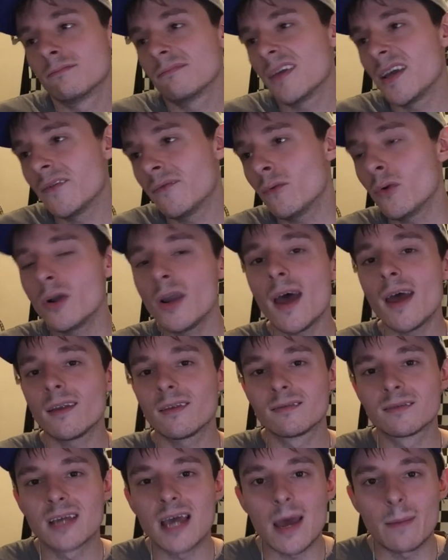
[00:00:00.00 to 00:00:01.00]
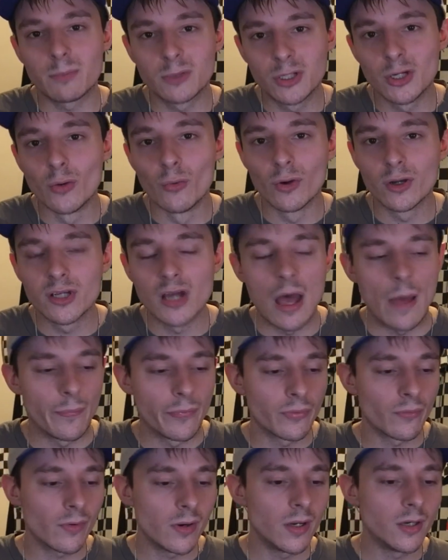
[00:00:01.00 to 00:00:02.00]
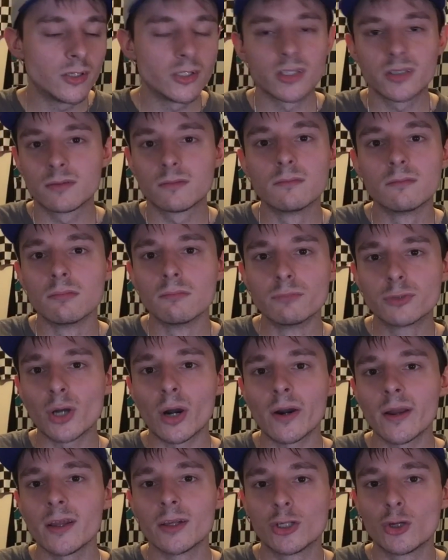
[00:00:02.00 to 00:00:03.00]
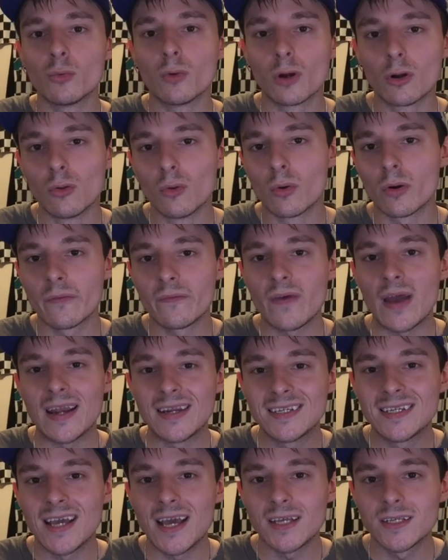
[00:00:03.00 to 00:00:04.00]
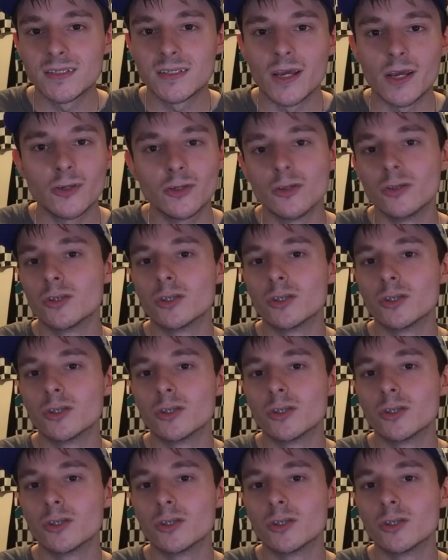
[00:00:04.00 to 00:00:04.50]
if we're not top 2 or top 3, just turn it into a glorified test session.